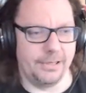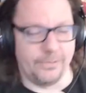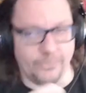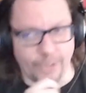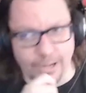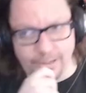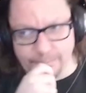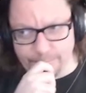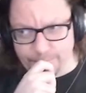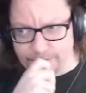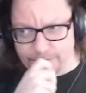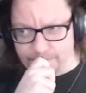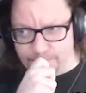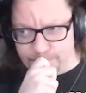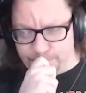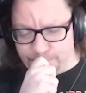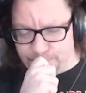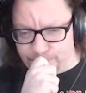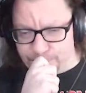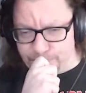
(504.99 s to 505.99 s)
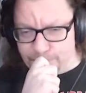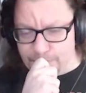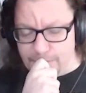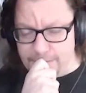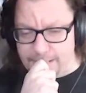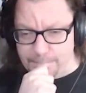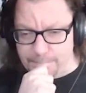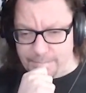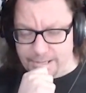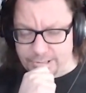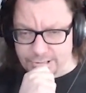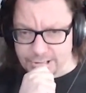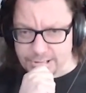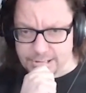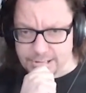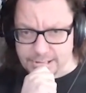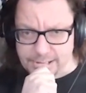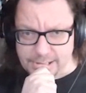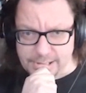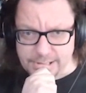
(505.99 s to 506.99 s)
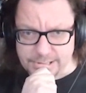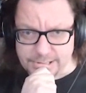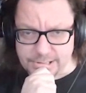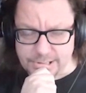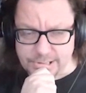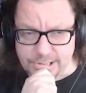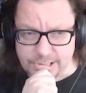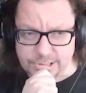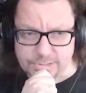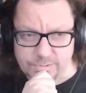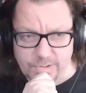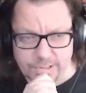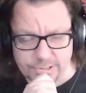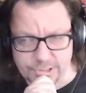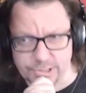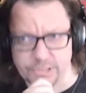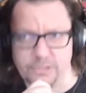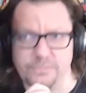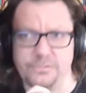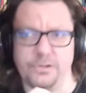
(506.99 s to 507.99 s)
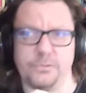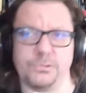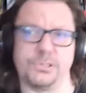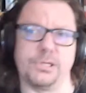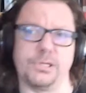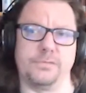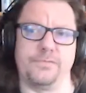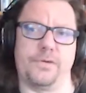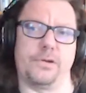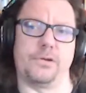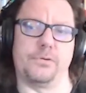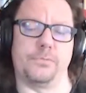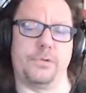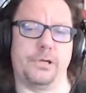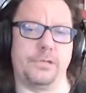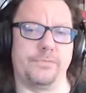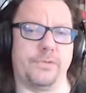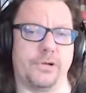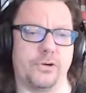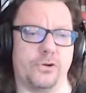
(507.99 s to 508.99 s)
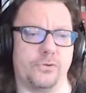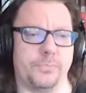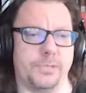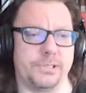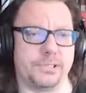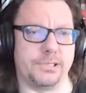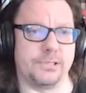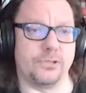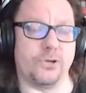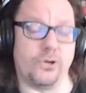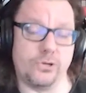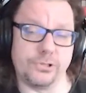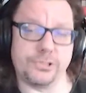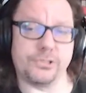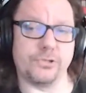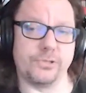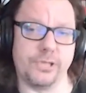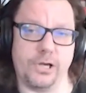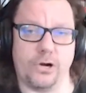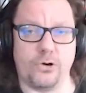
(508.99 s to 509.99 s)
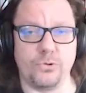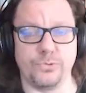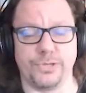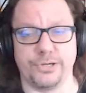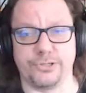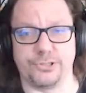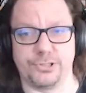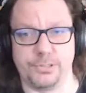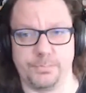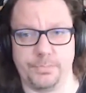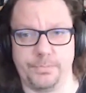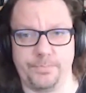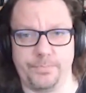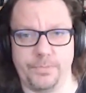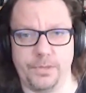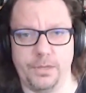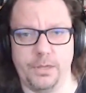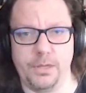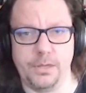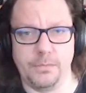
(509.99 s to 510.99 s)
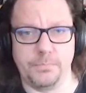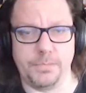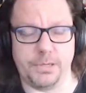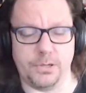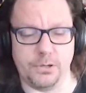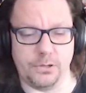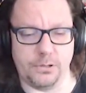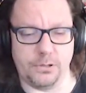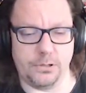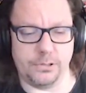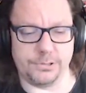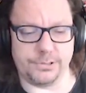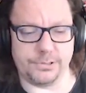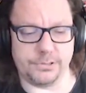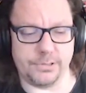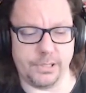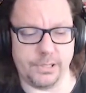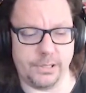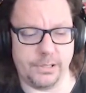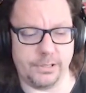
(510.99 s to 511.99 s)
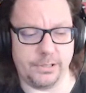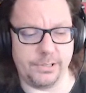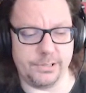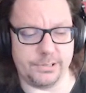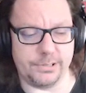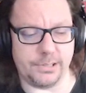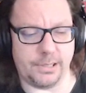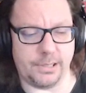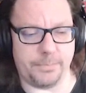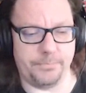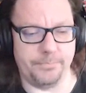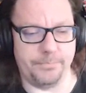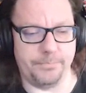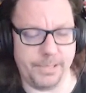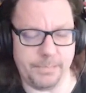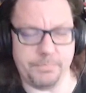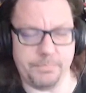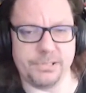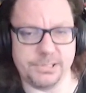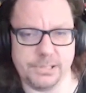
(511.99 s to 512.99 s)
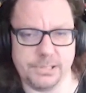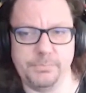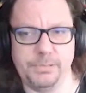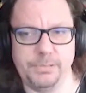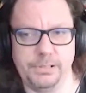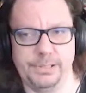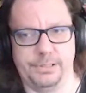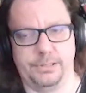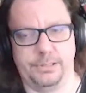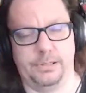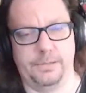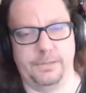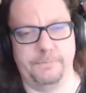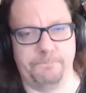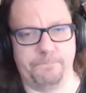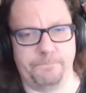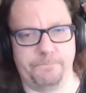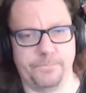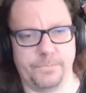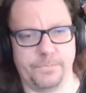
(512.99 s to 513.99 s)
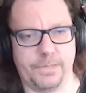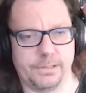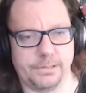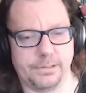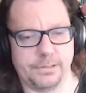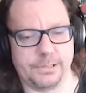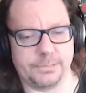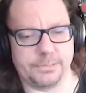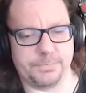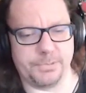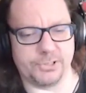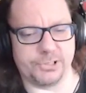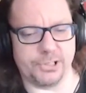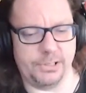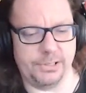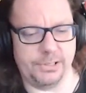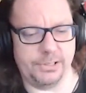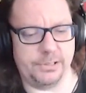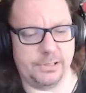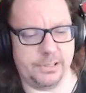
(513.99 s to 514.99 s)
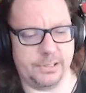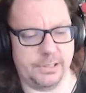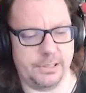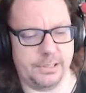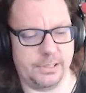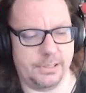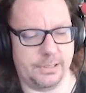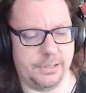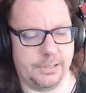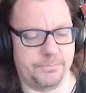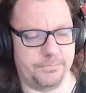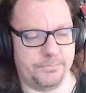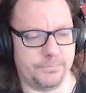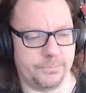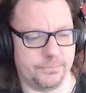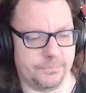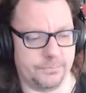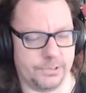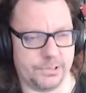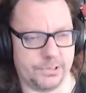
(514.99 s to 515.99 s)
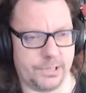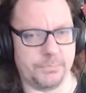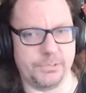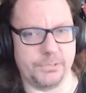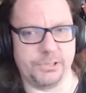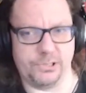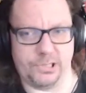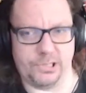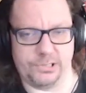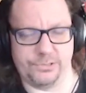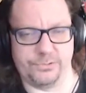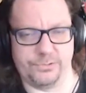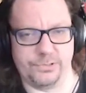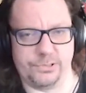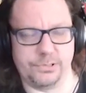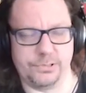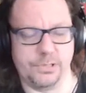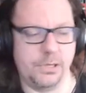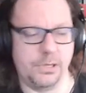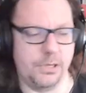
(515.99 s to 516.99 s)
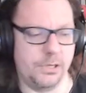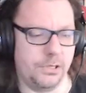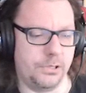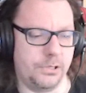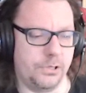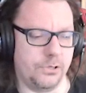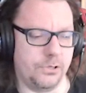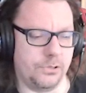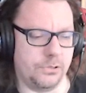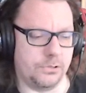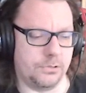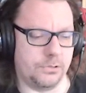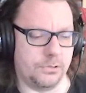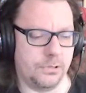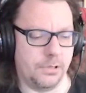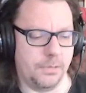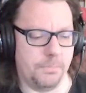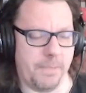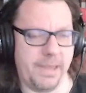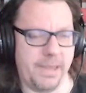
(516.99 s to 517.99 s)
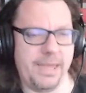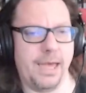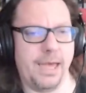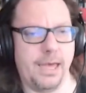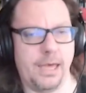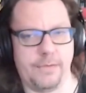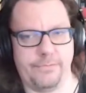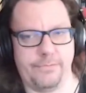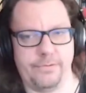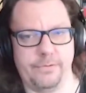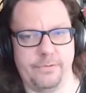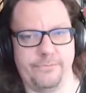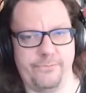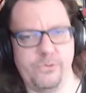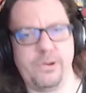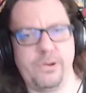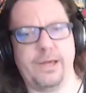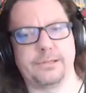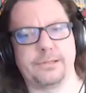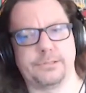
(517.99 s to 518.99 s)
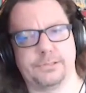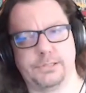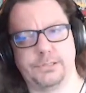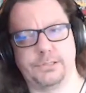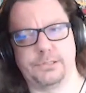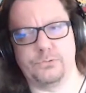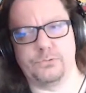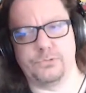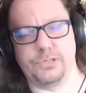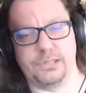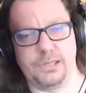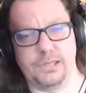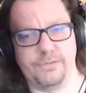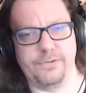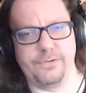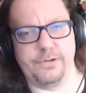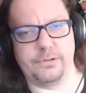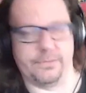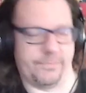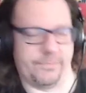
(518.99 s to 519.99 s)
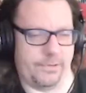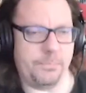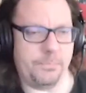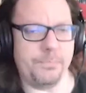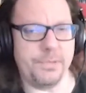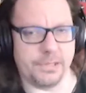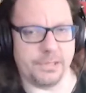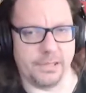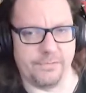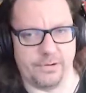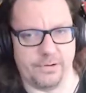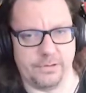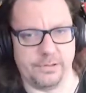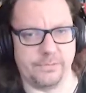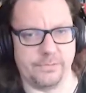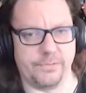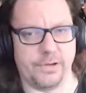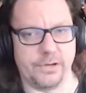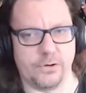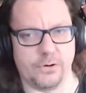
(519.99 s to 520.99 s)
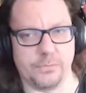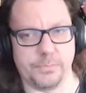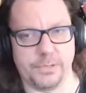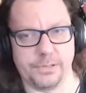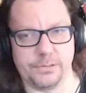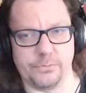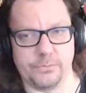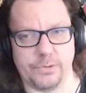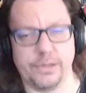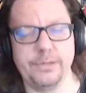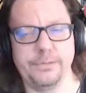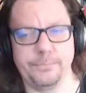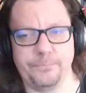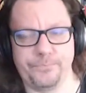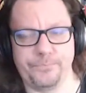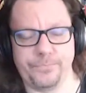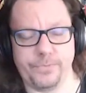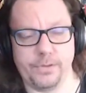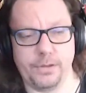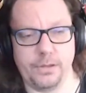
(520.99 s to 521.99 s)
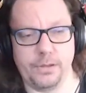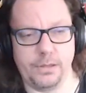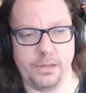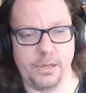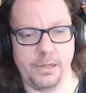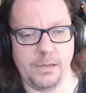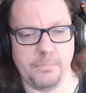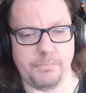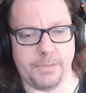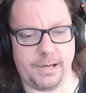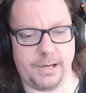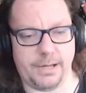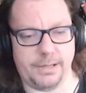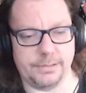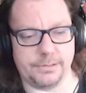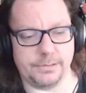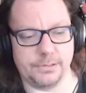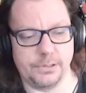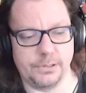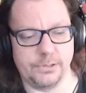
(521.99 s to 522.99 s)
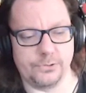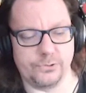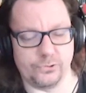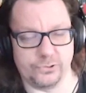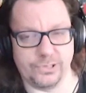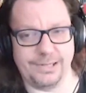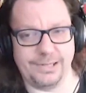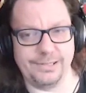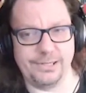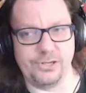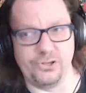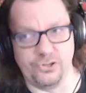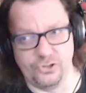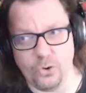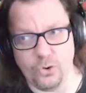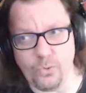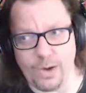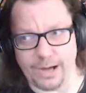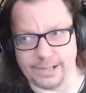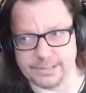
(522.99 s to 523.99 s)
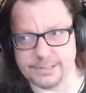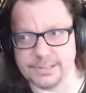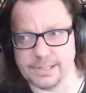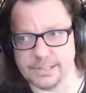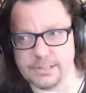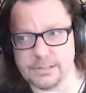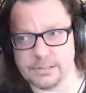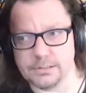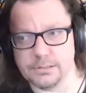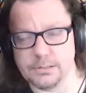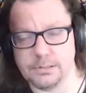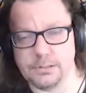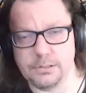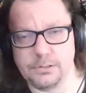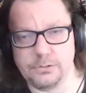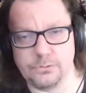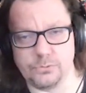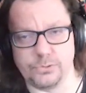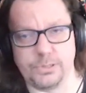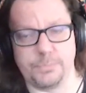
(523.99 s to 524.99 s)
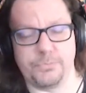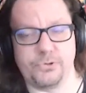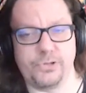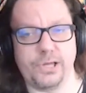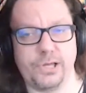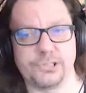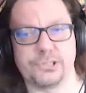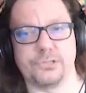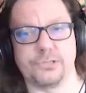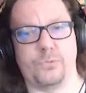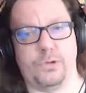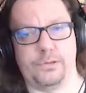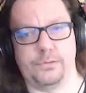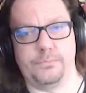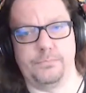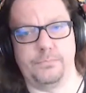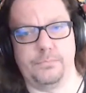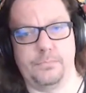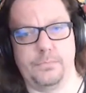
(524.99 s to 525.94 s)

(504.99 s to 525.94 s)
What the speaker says: Well, the magic is in the structure of those environments and also the ownership, because there is a big possibility that, especially in some industries, you may have full access to the development environment, right? But totally no access to the production one.